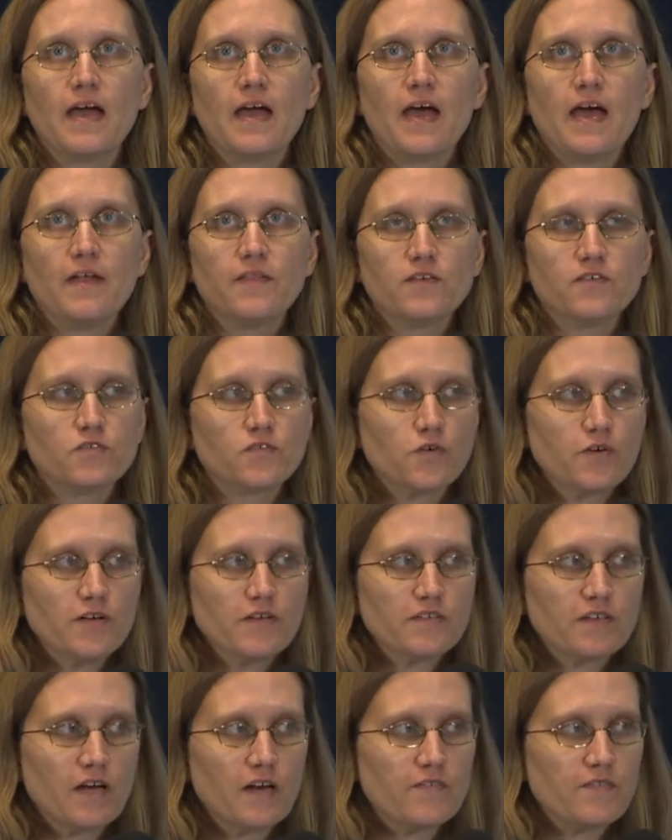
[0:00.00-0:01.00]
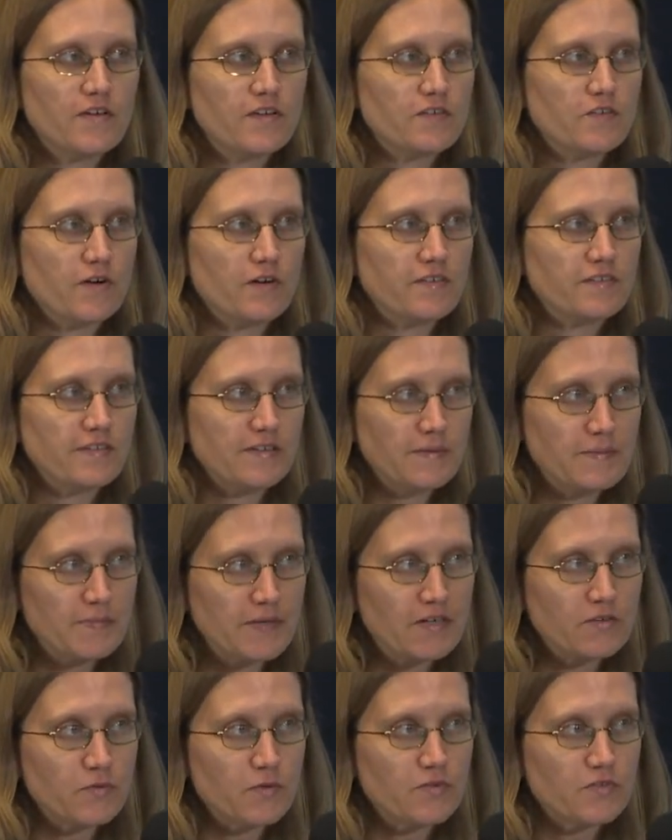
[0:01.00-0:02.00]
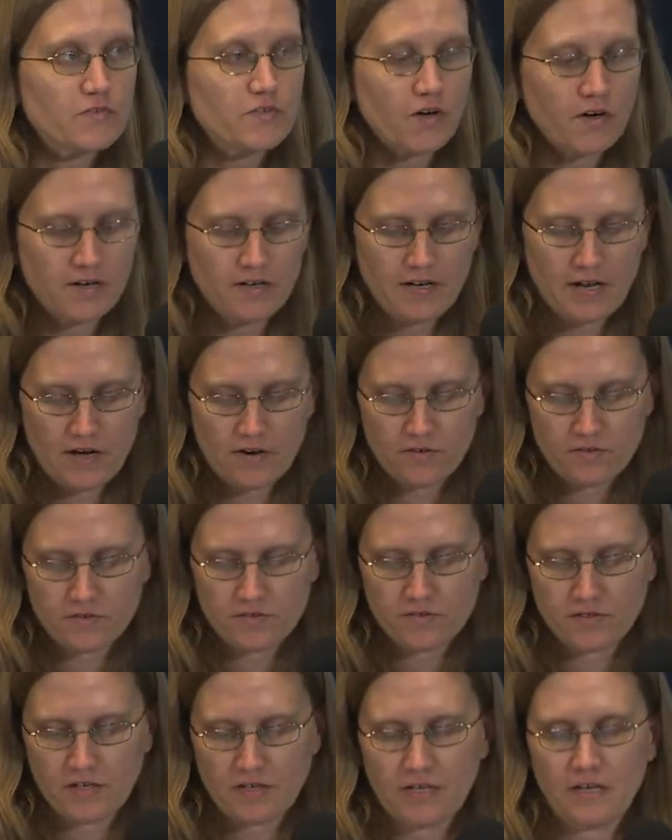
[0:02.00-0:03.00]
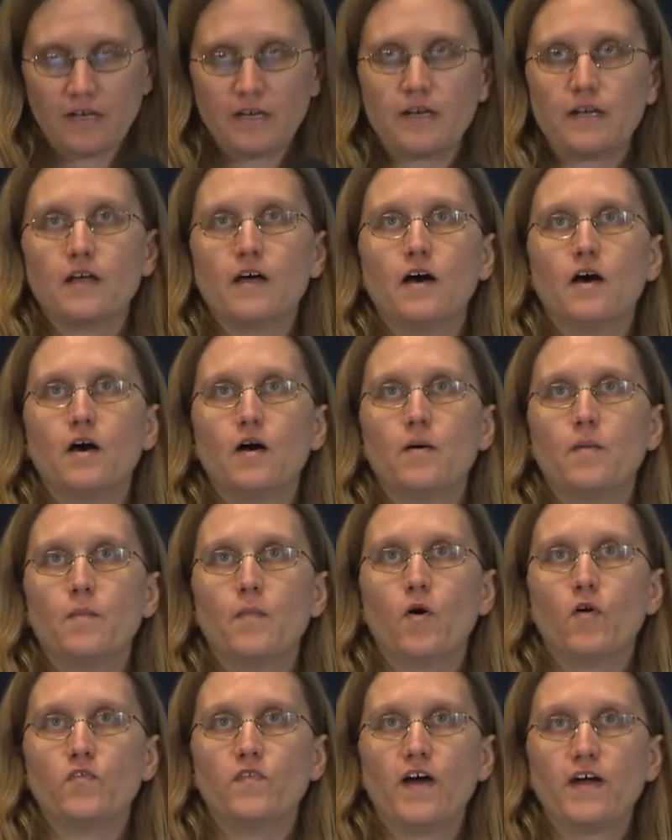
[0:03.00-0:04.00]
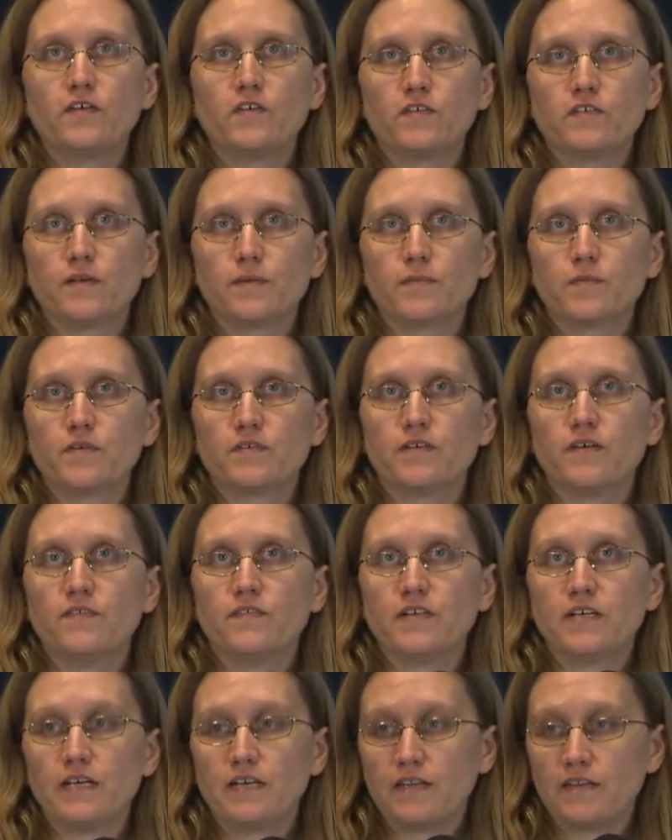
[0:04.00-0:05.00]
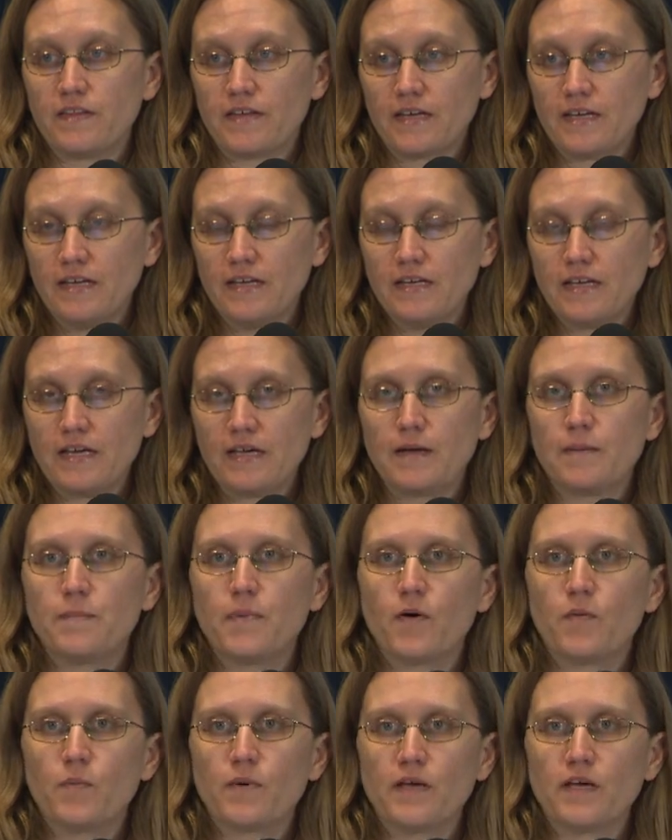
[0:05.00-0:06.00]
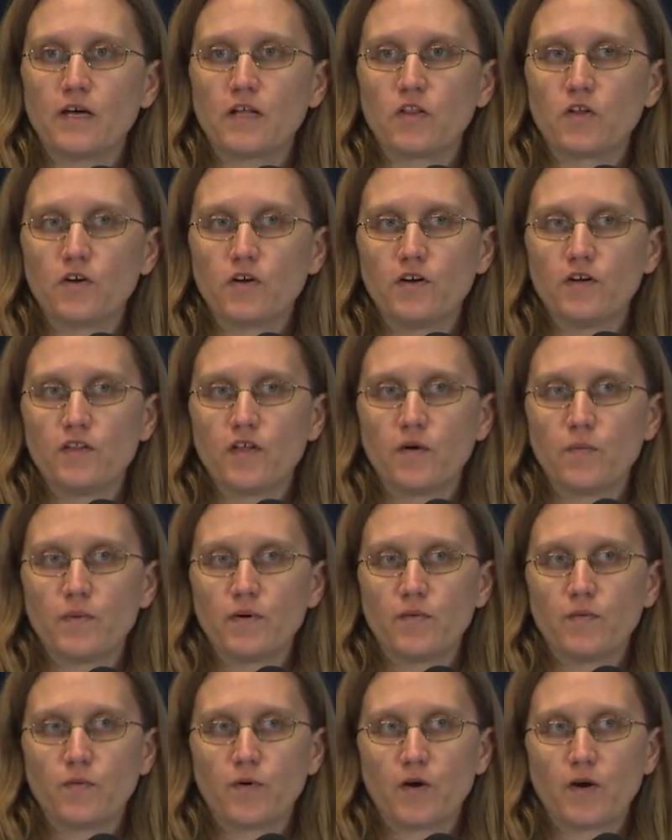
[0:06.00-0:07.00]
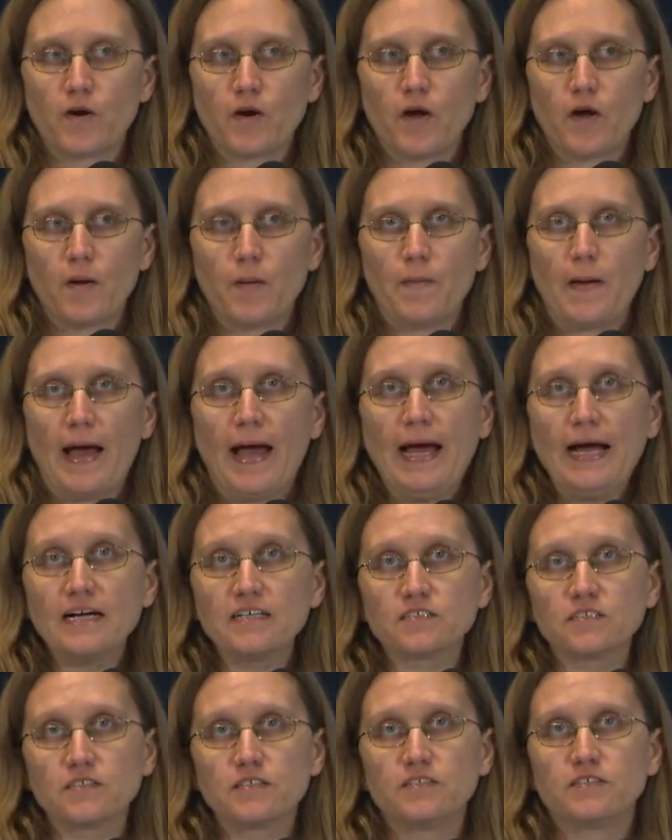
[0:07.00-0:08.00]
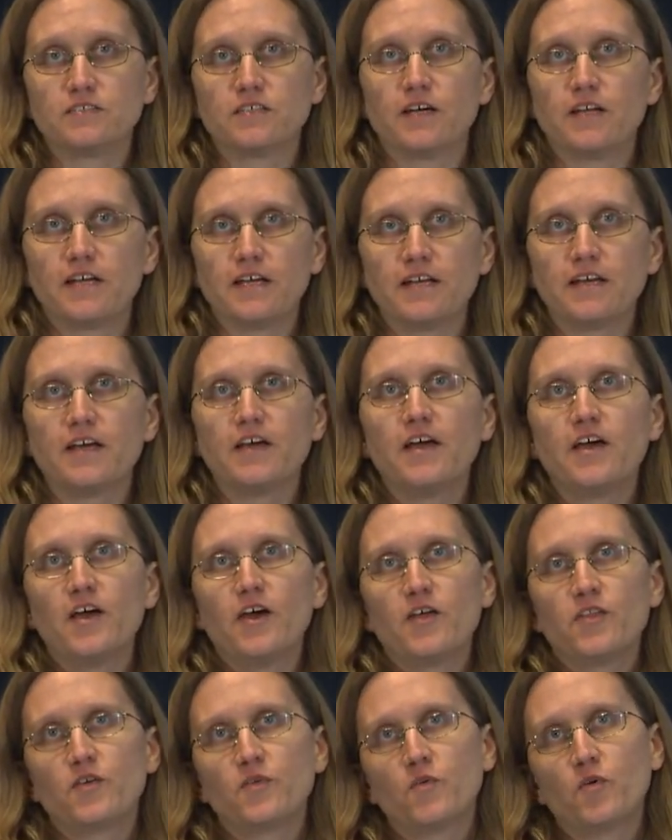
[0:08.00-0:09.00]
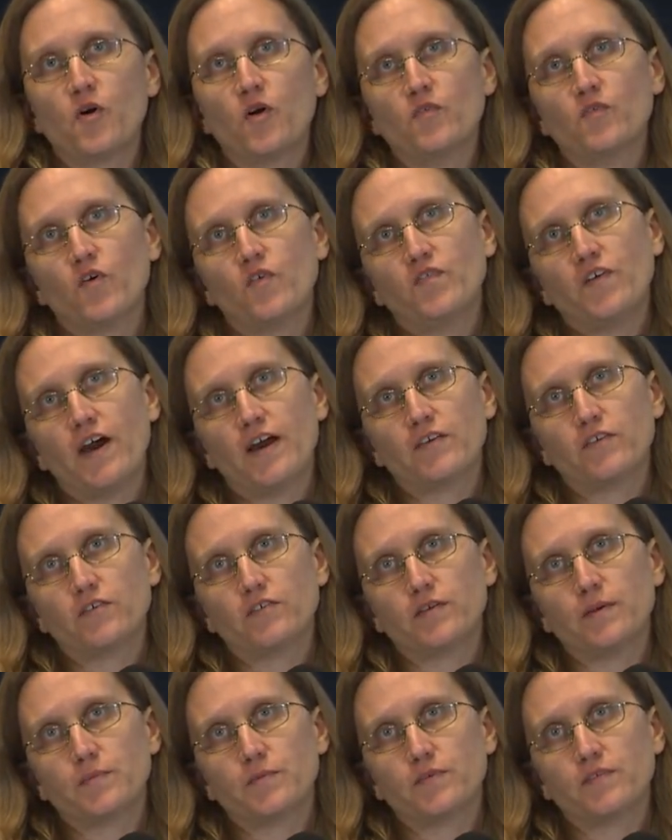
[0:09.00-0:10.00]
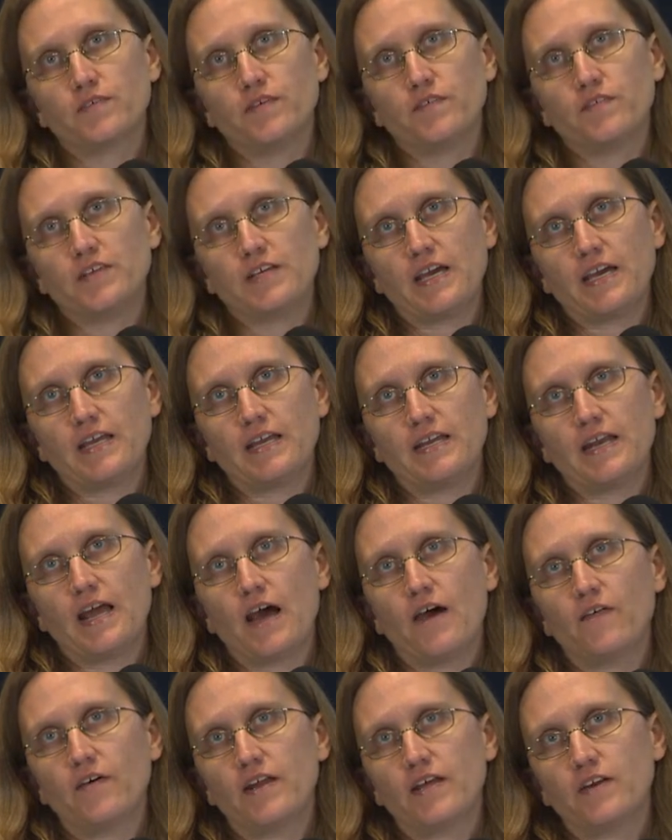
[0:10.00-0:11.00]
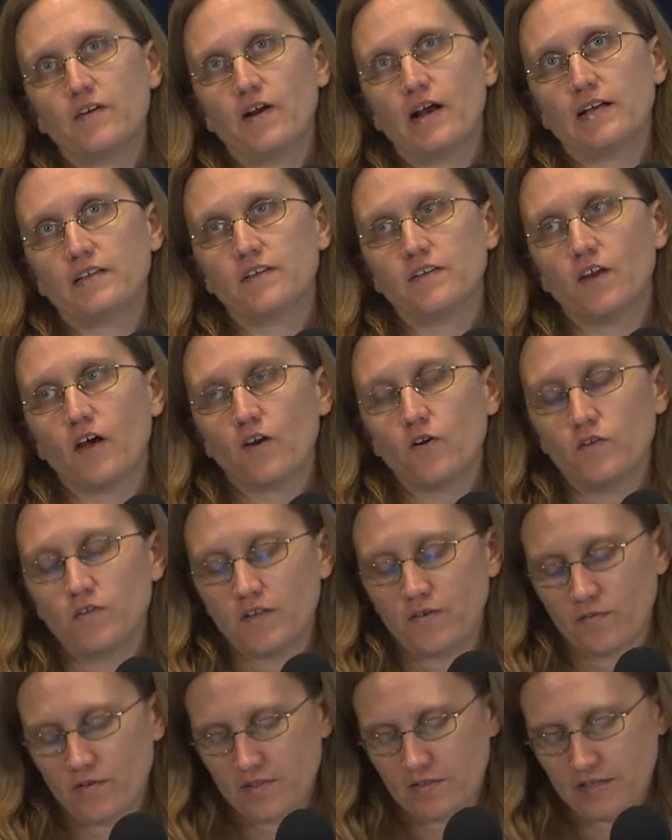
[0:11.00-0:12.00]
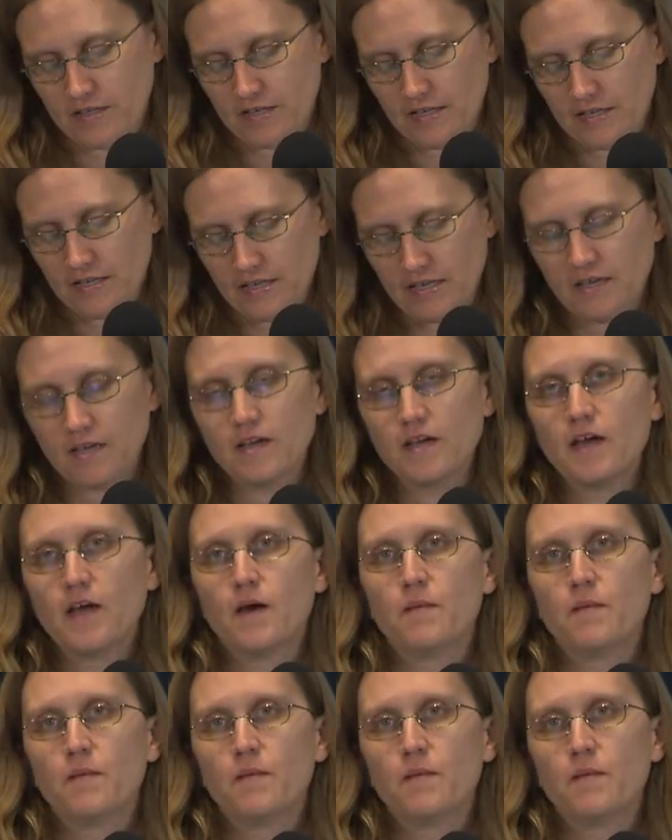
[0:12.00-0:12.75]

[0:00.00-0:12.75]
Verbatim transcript: And this story is kind of interesting because we started out studying um, olfactory receptor 78 in the kidney, but we learned that we were um, actually studying the role of olfactory receptor 78 and how it interacted not only with the kidney,